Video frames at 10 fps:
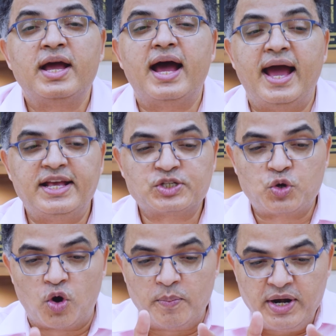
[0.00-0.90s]
as
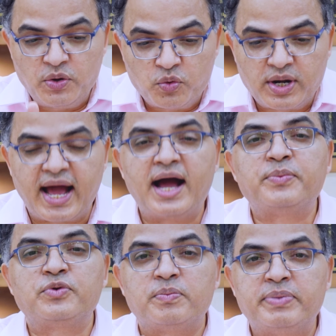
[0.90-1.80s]
government would
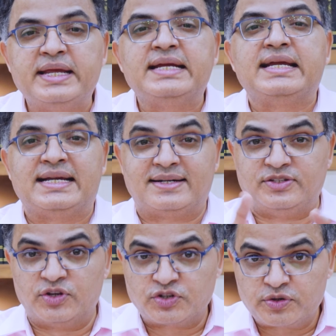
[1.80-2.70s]
have to bring
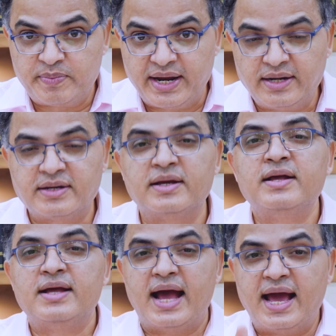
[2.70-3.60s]
adjustment
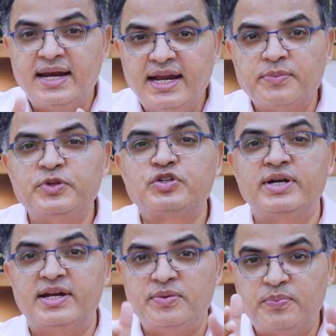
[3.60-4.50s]
and
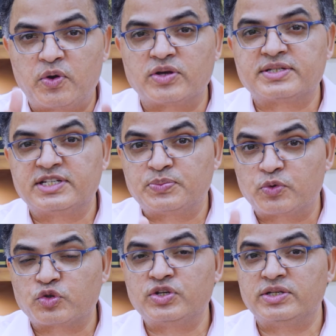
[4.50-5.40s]
administrative process
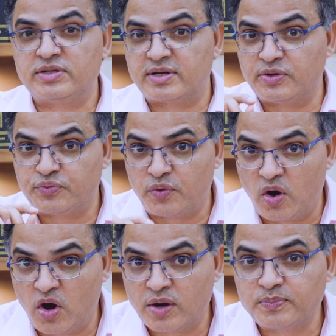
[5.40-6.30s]
procedure
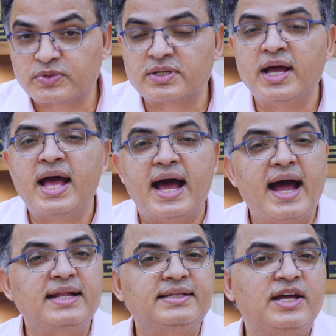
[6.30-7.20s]
reforms,
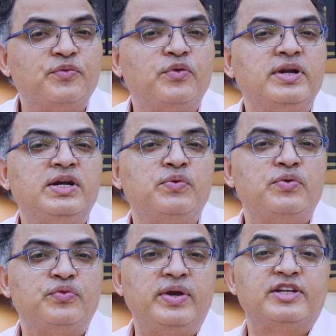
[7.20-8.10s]
and therefore it will
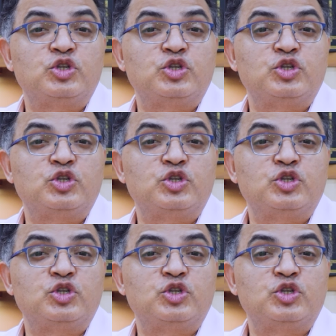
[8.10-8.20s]
face